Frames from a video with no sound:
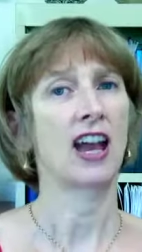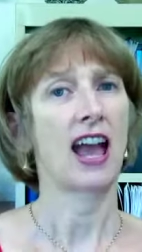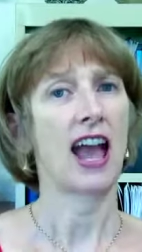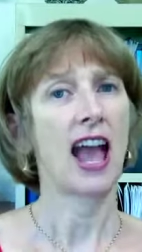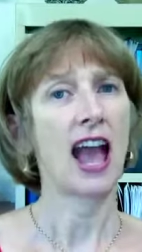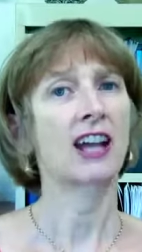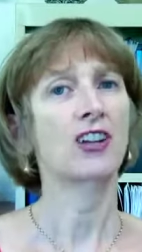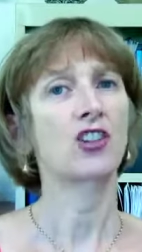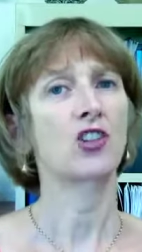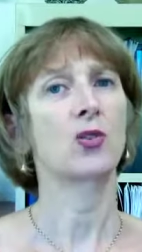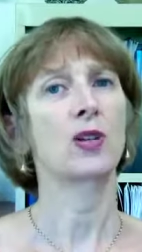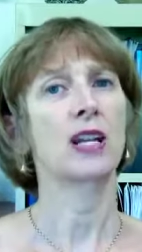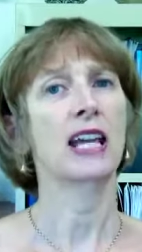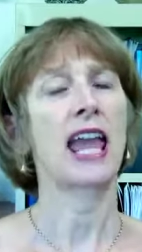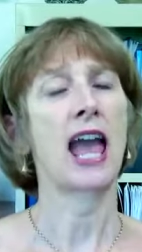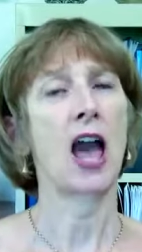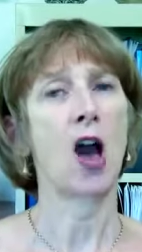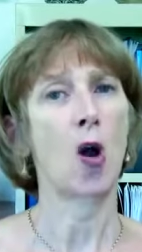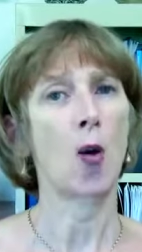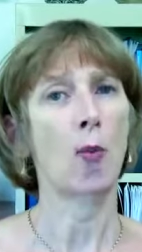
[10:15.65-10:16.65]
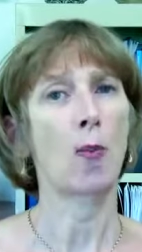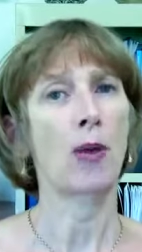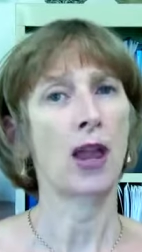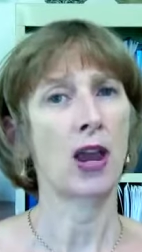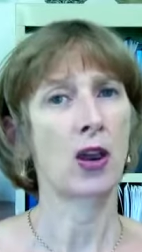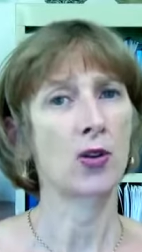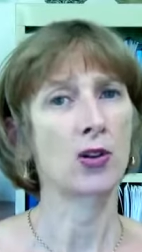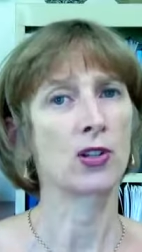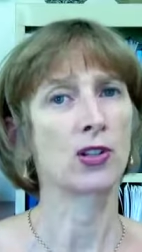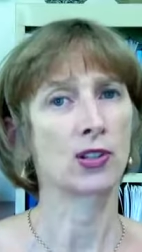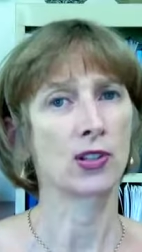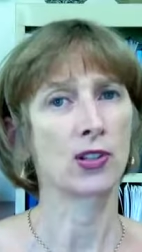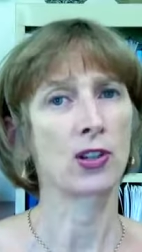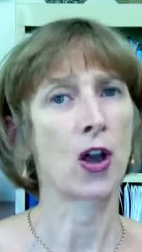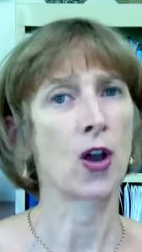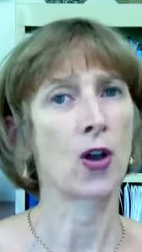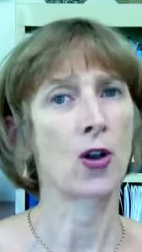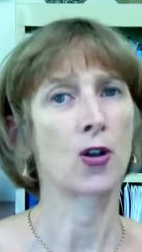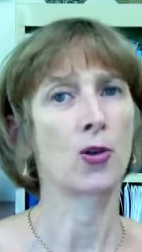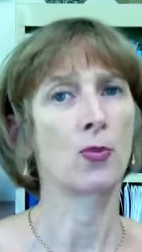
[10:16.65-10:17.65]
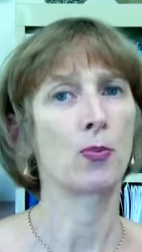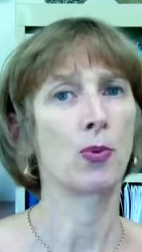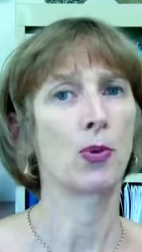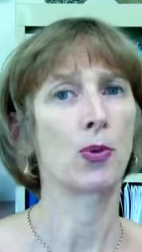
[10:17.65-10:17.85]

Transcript: actually help parents cope?